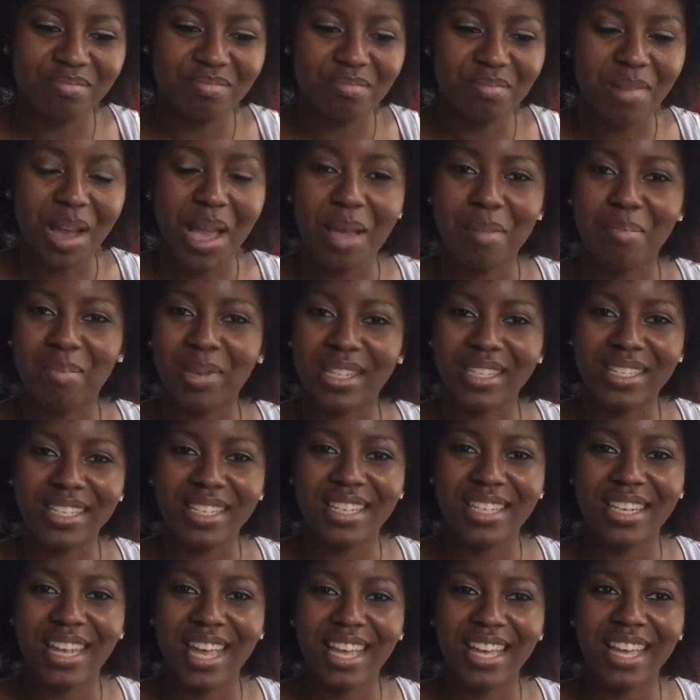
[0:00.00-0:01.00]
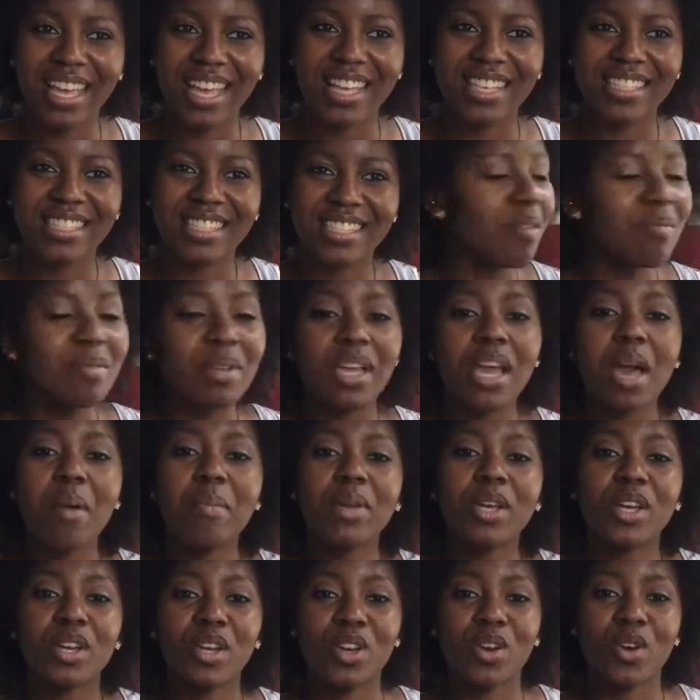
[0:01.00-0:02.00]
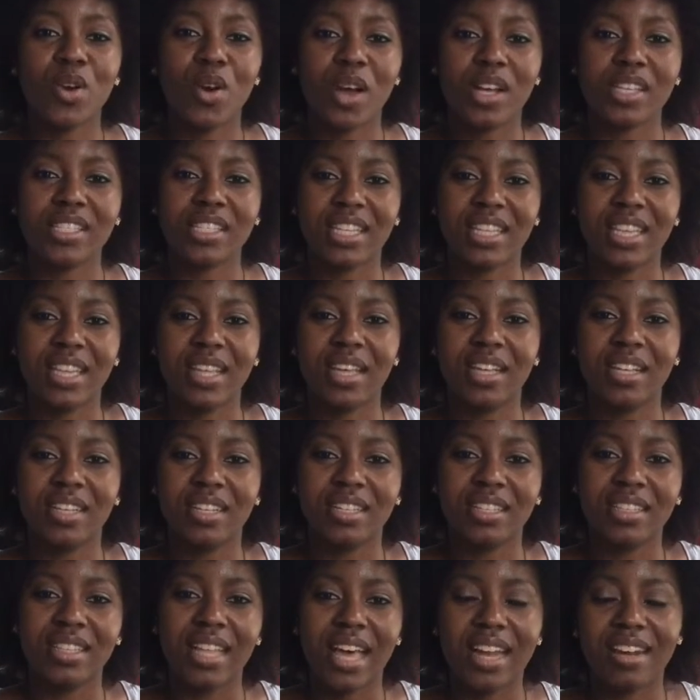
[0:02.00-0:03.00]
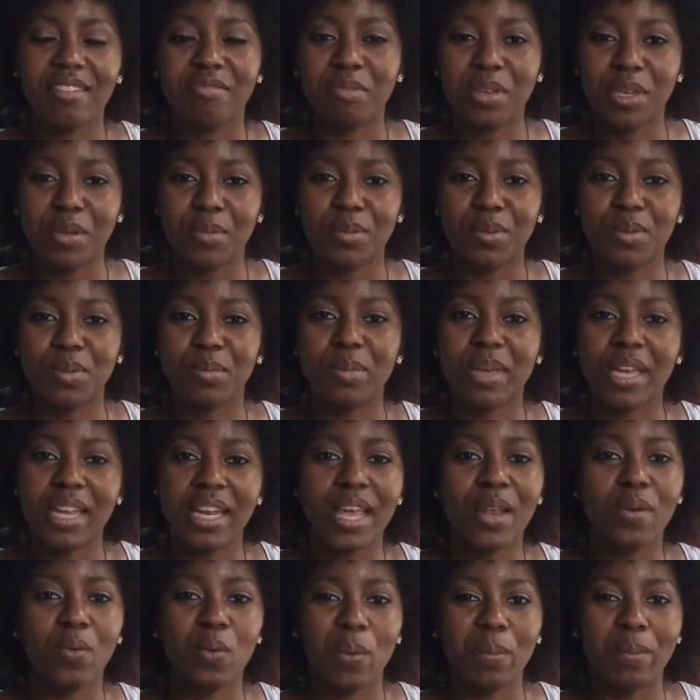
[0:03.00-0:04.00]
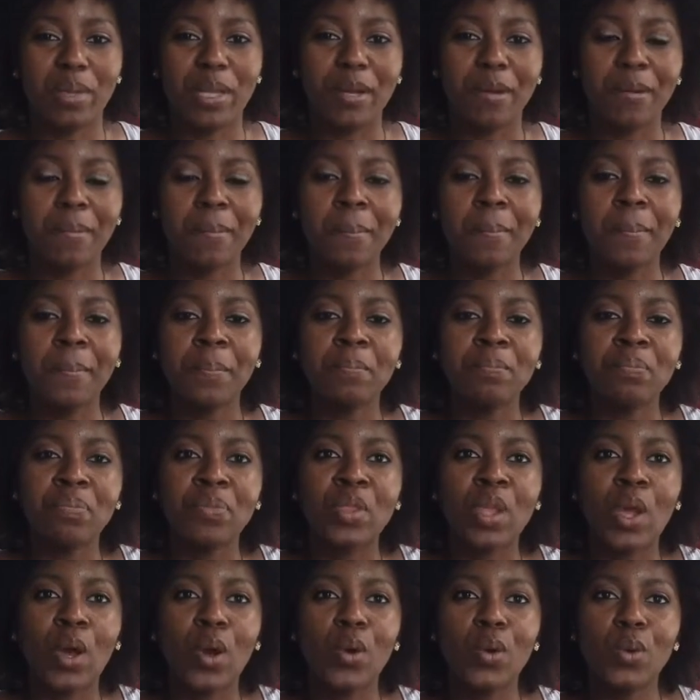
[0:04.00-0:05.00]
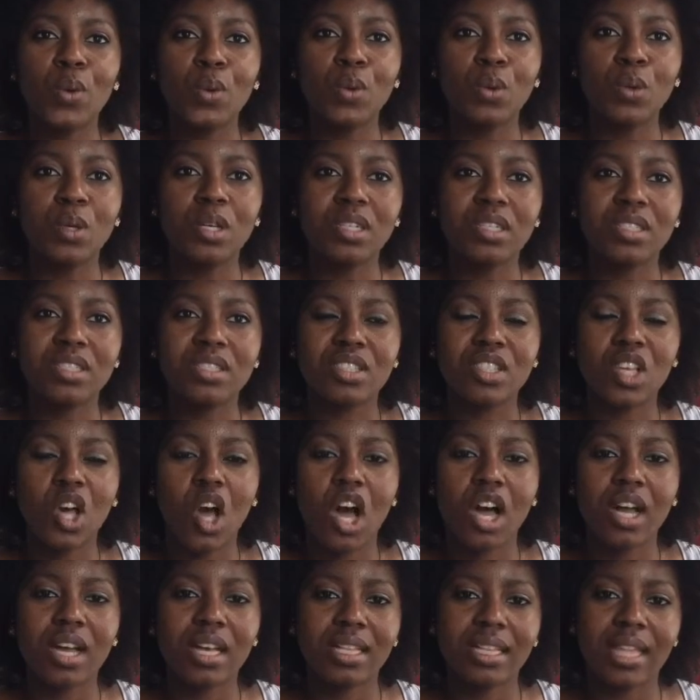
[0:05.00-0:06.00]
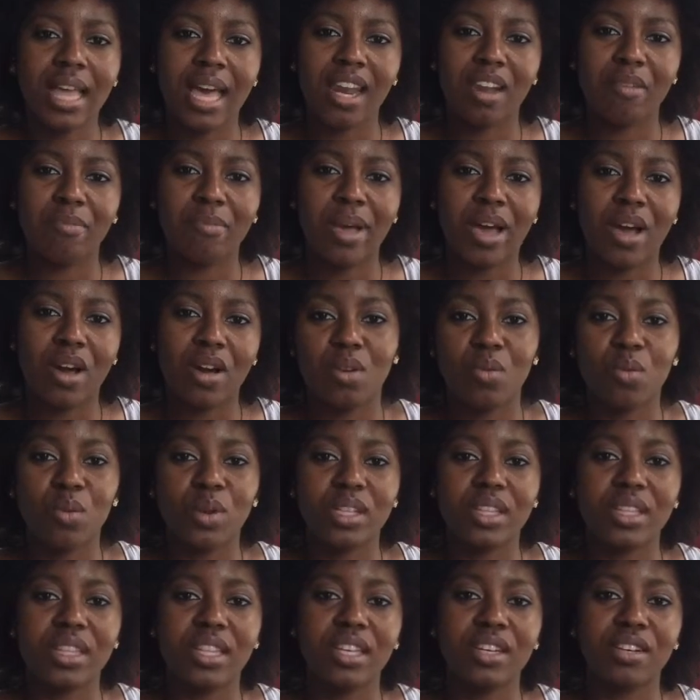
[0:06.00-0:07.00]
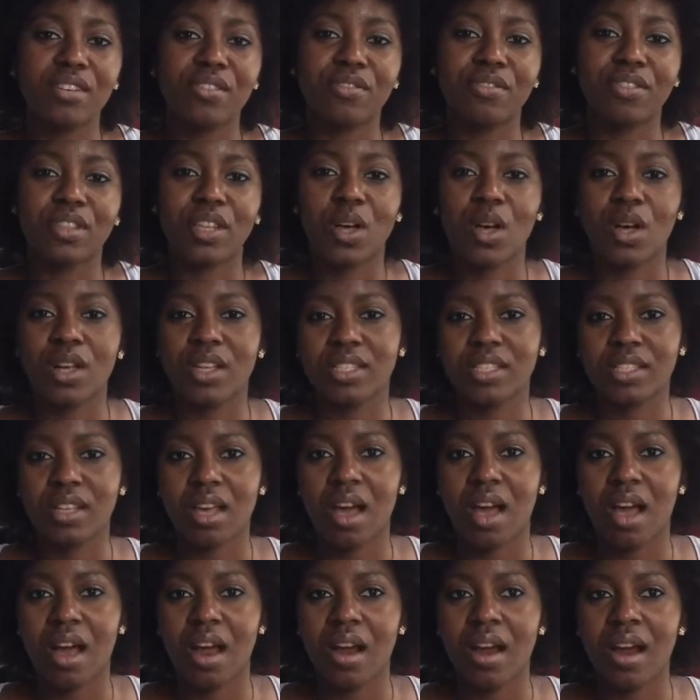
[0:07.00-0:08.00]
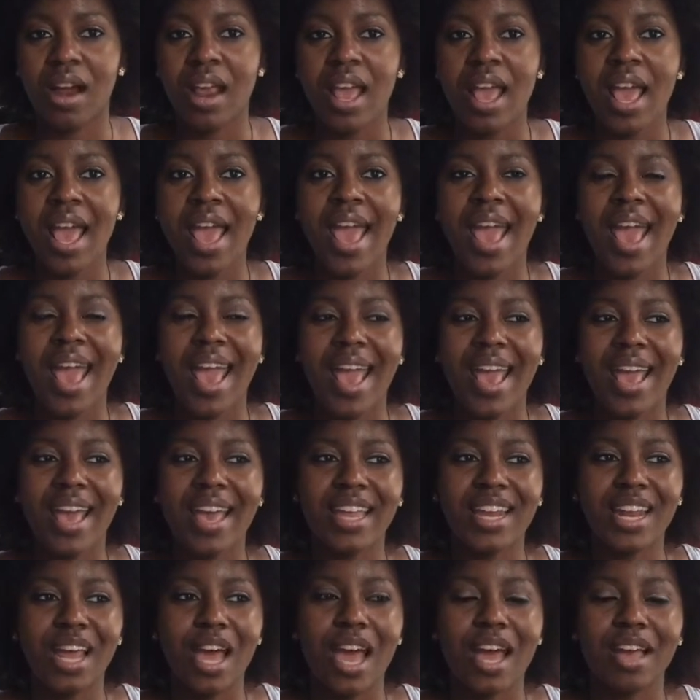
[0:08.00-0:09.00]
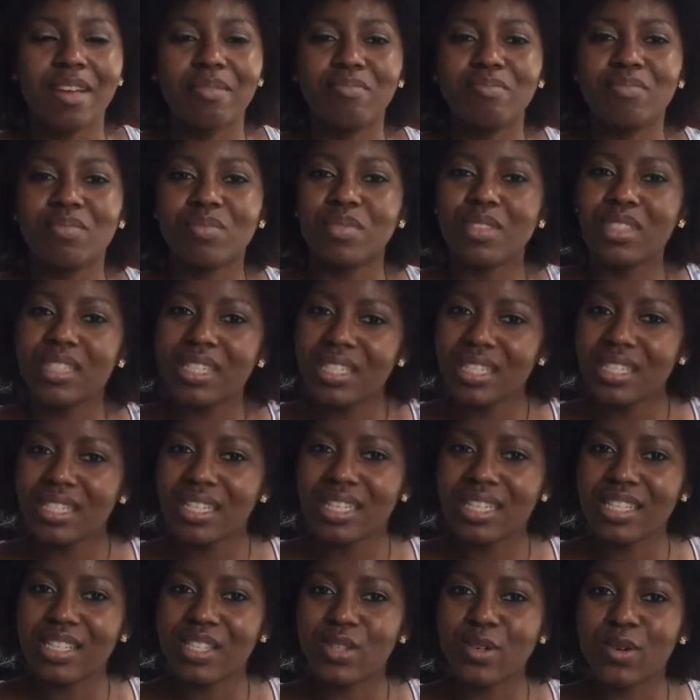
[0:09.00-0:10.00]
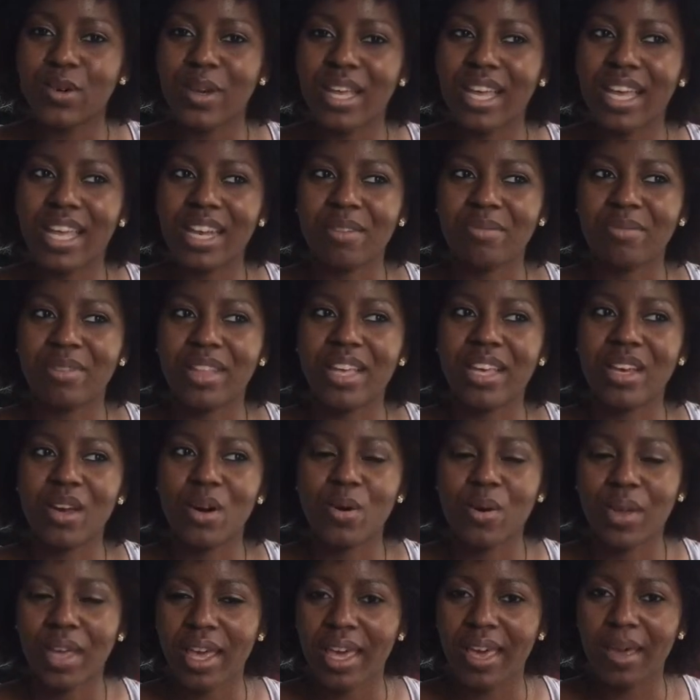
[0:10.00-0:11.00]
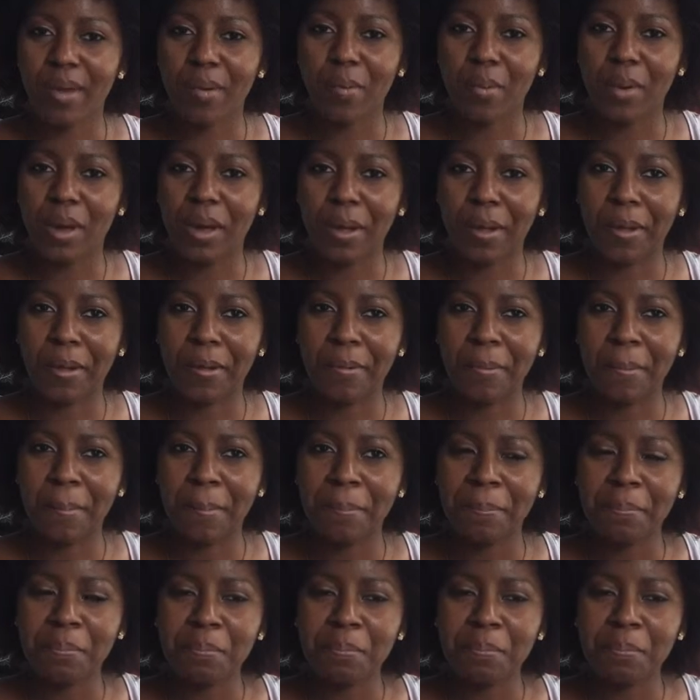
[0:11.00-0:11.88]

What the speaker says: my opinion, I guess. I've been coming across a lot of people, men and women, who talk a lot about what their flaws are. And I'm listening to it and I'm like, okay, well,